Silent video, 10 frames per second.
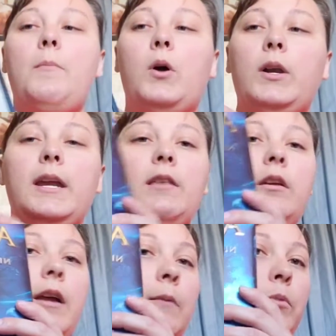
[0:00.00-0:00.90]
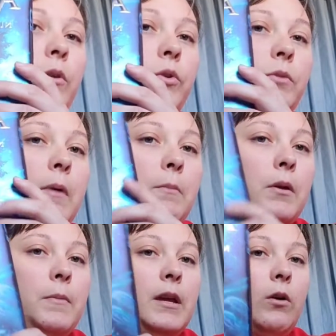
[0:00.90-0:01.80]
Amari and the Night Brothers by
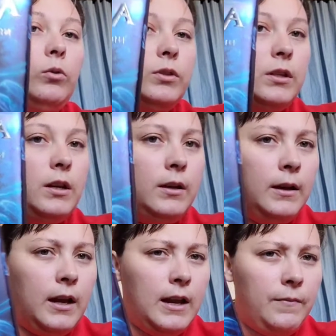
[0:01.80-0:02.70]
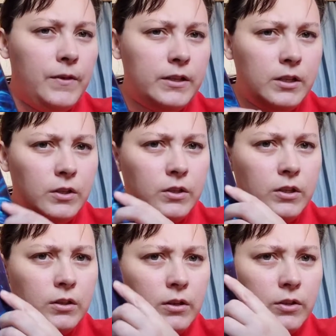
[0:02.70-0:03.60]
B.B. Alston, and
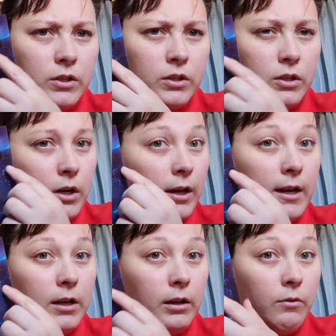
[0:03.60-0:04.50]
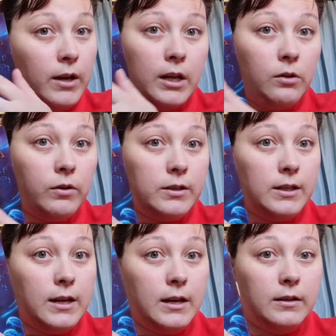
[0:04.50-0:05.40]
there's indigo in it, you could
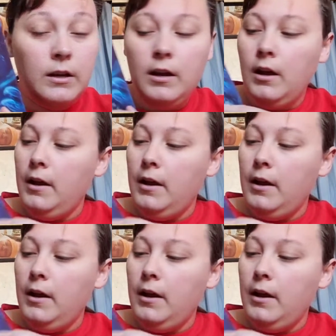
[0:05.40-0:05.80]
see it.